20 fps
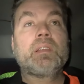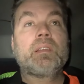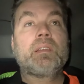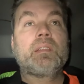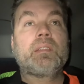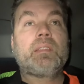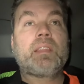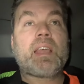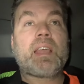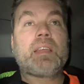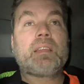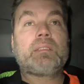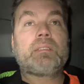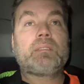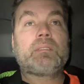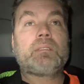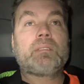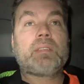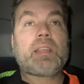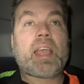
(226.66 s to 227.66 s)
that
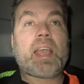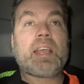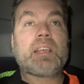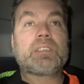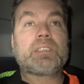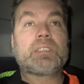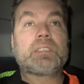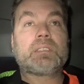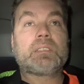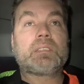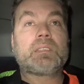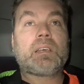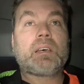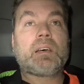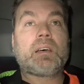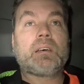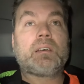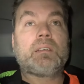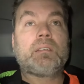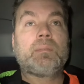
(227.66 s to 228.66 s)
hasn't
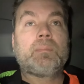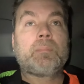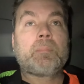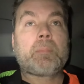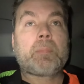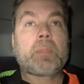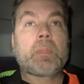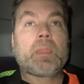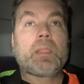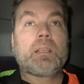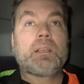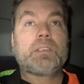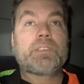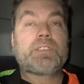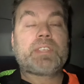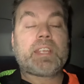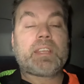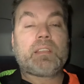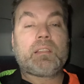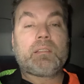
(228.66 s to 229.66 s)

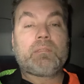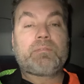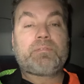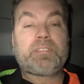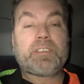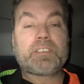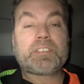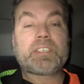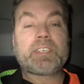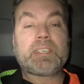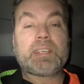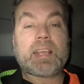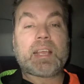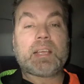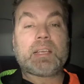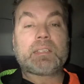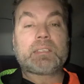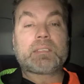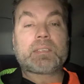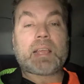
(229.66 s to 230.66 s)
seen fishing
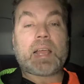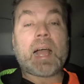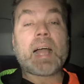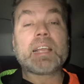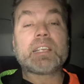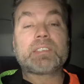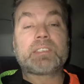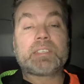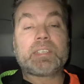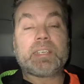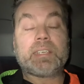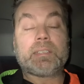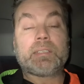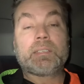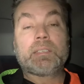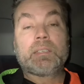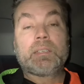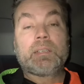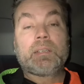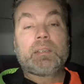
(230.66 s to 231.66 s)
as I see it.
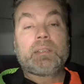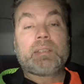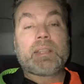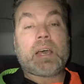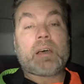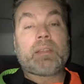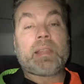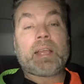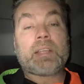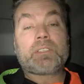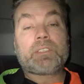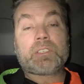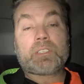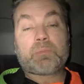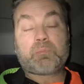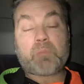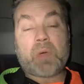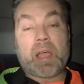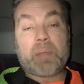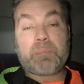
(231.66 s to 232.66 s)
Now that just
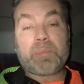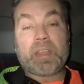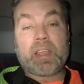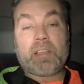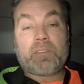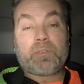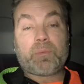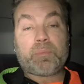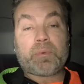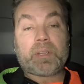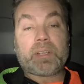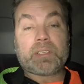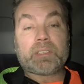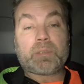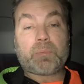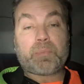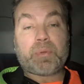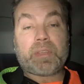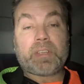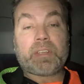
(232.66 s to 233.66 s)
might be everybody's
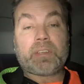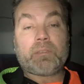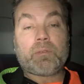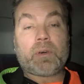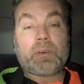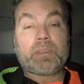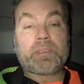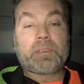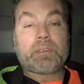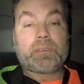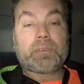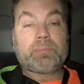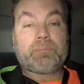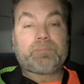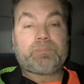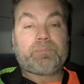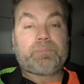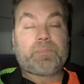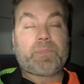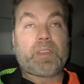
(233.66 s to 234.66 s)
opinion. Well, you're
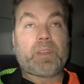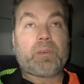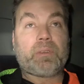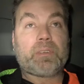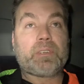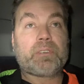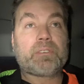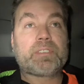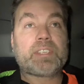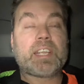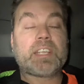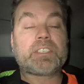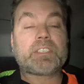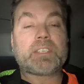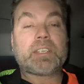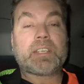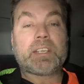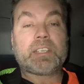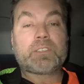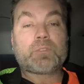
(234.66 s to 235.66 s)

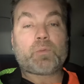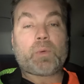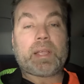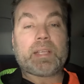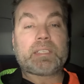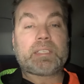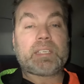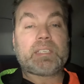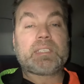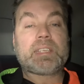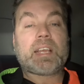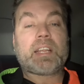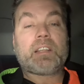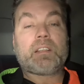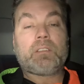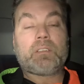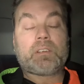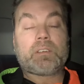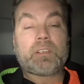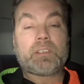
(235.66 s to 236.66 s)
teaching his ways. He's got to
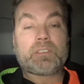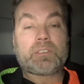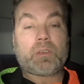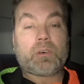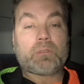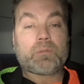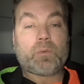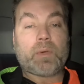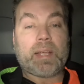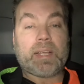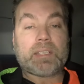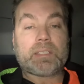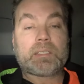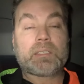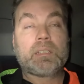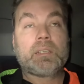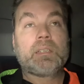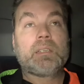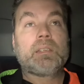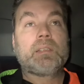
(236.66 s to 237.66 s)
learn his own ways.
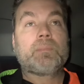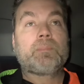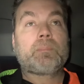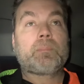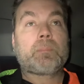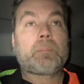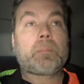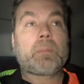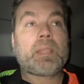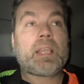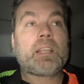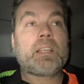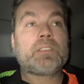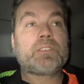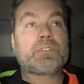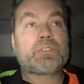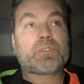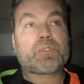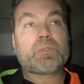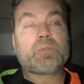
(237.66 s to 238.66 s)
That
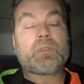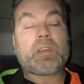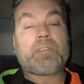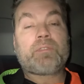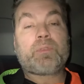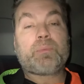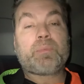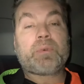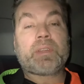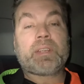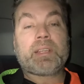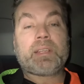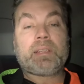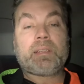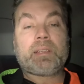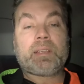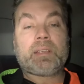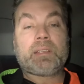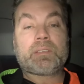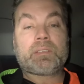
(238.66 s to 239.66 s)
is true. Everybody
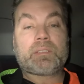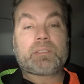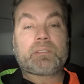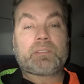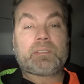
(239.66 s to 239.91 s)
is